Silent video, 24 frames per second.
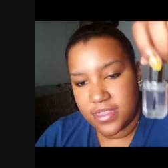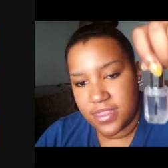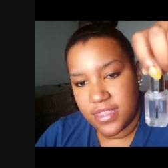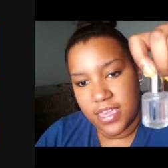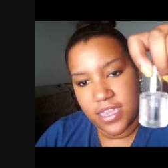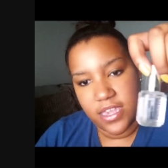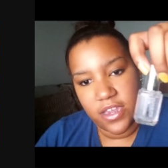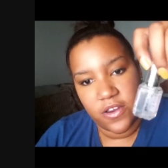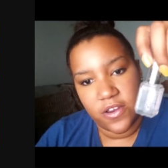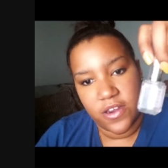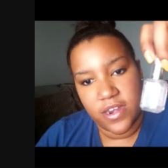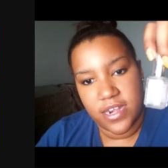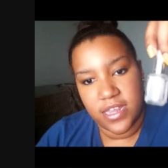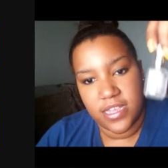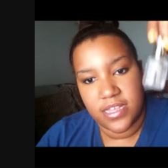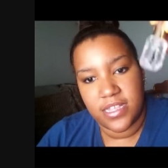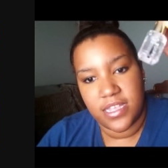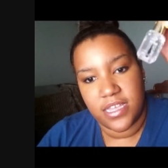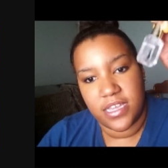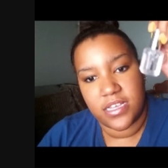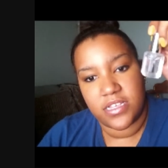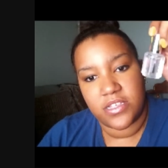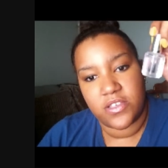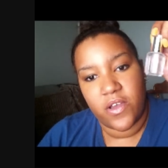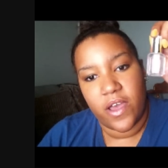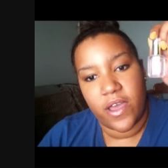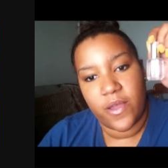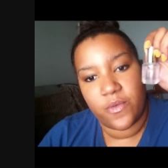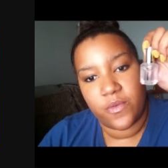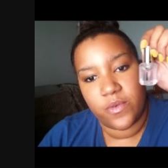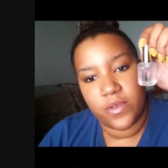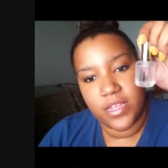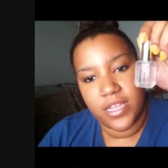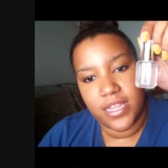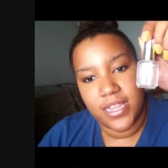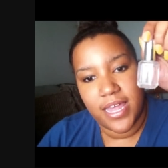thick or anything, so I
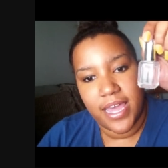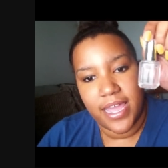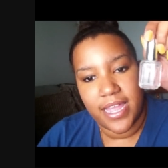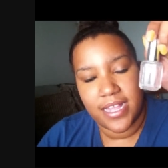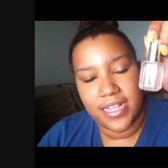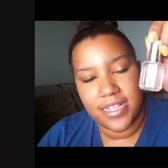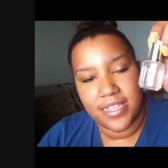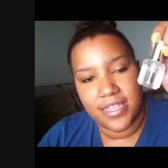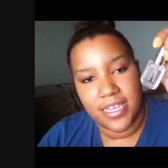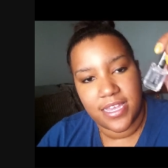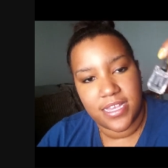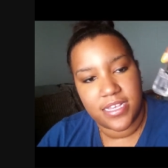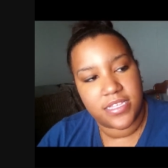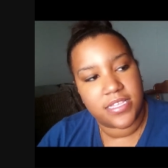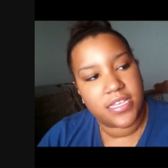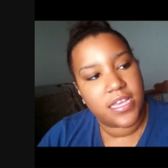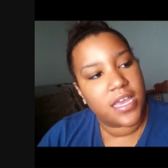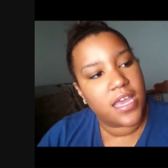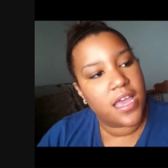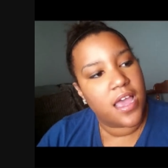really like this.